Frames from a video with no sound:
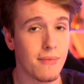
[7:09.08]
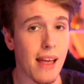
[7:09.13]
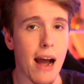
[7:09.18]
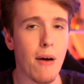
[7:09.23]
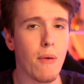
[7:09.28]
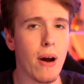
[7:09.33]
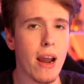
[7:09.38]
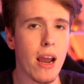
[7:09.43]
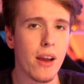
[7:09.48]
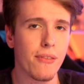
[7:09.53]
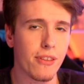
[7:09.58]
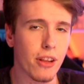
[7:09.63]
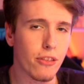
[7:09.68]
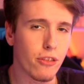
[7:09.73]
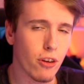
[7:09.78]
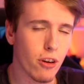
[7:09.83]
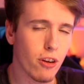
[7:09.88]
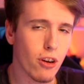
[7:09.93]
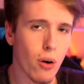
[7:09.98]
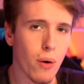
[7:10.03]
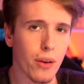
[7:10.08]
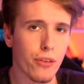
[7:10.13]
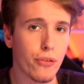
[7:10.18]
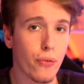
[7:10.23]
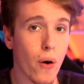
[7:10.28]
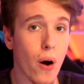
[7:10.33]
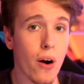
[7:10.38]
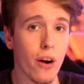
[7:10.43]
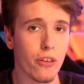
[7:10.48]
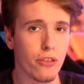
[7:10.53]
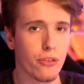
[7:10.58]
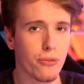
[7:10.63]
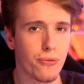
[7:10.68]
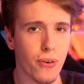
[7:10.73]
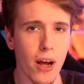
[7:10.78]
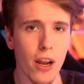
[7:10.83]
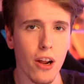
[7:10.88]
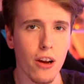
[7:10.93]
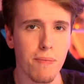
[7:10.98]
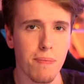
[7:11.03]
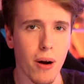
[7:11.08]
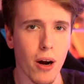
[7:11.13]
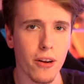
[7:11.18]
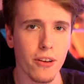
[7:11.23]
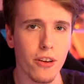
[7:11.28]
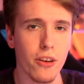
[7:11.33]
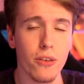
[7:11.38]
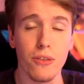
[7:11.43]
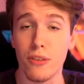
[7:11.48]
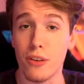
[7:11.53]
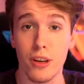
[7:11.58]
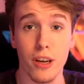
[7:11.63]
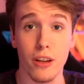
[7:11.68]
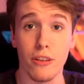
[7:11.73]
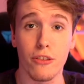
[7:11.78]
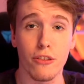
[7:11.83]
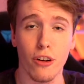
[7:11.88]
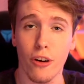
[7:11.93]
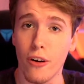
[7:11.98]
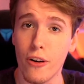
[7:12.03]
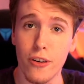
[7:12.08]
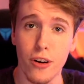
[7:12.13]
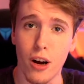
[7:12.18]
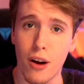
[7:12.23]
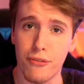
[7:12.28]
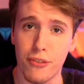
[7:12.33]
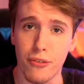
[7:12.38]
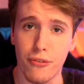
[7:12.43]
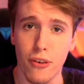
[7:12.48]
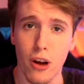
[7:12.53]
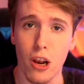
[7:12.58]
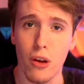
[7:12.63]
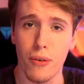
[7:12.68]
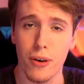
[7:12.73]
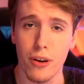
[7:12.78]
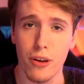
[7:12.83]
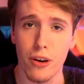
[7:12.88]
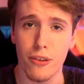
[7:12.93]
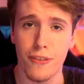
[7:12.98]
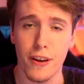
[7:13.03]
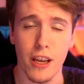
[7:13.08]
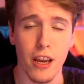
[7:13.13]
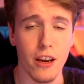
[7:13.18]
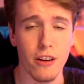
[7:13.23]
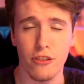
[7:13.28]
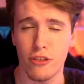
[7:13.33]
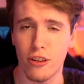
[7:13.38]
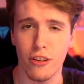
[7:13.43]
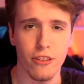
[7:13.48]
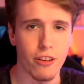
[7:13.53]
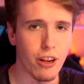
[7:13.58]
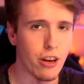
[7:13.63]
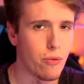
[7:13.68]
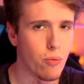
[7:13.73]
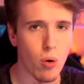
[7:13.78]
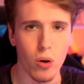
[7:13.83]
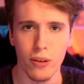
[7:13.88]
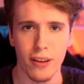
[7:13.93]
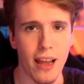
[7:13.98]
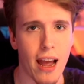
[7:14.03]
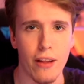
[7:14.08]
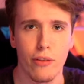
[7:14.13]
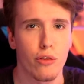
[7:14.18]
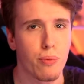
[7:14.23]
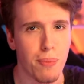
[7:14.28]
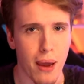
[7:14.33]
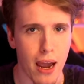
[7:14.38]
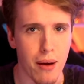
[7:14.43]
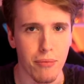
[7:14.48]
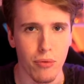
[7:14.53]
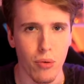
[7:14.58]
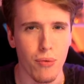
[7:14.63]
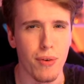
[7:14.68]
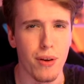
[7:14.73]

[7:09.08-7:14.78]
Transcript: That way, if they do go as far as to follow bot you, you can turn off the follower notifications and you won't get spammed with